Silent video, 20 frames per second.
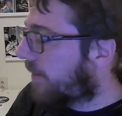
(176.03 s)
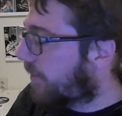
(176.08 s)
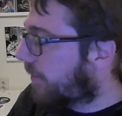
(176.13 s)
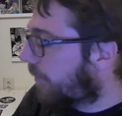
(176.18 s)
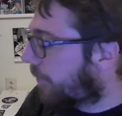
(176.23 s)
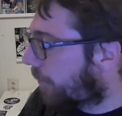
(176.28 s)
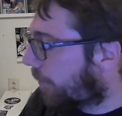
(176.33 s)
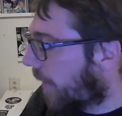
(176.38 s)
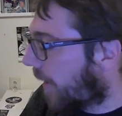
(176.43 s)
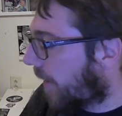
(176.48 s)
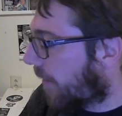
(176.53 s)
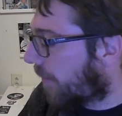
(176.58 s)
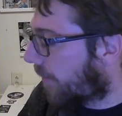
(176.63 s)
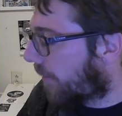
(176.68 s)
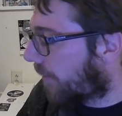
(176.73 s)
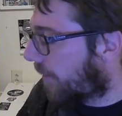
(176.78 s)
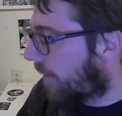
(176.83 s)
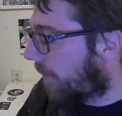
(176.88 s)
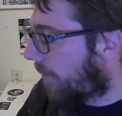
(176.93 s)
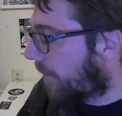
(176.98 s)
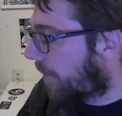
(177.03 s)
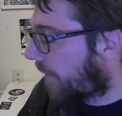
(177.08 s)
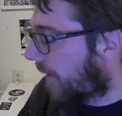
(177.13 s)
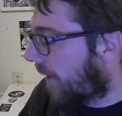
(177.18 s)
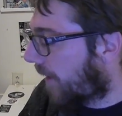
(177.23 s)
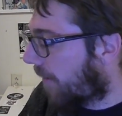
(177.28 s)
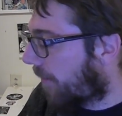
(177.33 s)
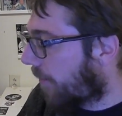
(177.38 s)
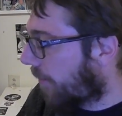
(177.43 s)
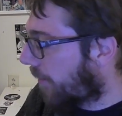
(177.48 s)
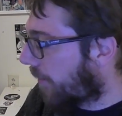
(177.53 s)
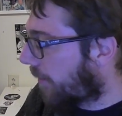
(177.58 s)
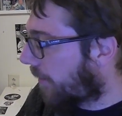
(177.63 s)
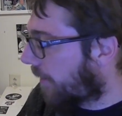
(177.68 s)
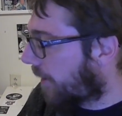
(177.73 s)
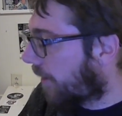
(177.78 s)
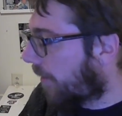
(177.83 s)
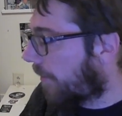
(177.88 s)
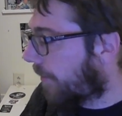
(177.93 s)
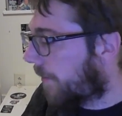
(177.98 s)
is a regular double vinyl.
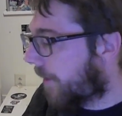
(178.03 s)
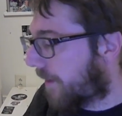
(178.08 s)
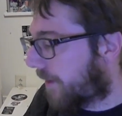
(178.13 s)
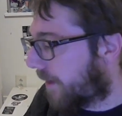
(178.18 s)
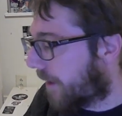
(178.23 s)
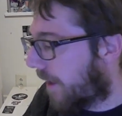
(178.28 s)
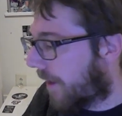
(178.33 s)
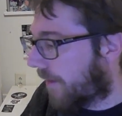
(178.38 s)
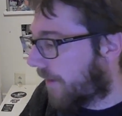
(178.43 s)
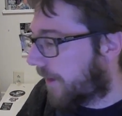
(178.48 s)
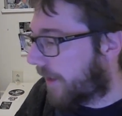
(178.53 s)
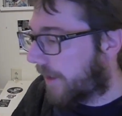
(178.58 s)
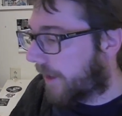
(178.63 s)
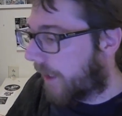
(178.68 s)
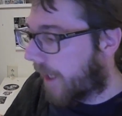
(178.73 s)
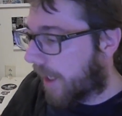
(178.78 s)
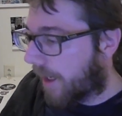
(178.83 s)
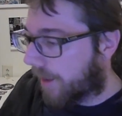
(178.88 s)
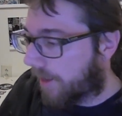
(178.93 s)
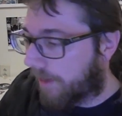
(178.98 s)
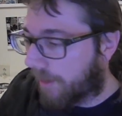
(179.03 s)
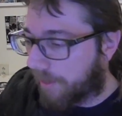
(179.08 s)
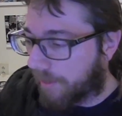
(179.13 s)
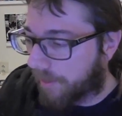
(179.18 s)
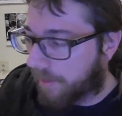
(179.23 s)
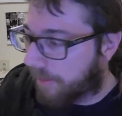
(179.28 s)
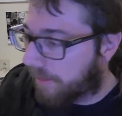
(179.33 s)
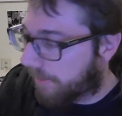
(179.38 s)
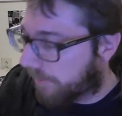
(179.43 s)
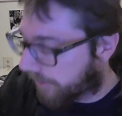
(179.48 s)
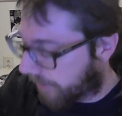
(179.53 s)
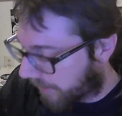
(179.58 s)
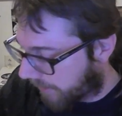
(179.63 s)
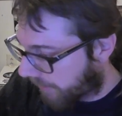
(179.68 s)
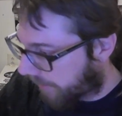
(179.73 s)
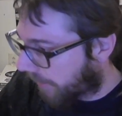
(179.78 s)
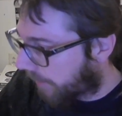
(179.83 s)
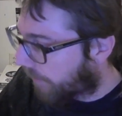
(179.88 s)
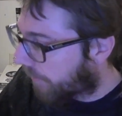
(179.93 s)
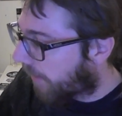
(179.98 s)
It's not any kind of colored or
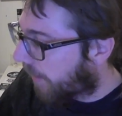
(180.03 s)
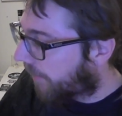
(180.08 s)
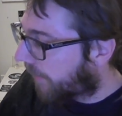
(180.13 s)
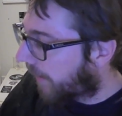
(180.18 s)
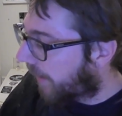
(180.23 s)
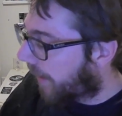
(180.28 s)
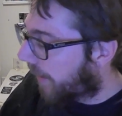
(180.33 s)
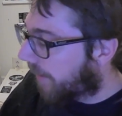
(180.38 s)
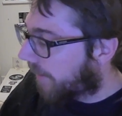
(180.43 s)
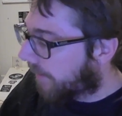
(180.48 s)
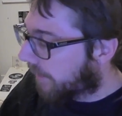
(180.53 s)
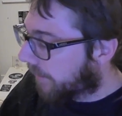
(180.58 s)
anything like that.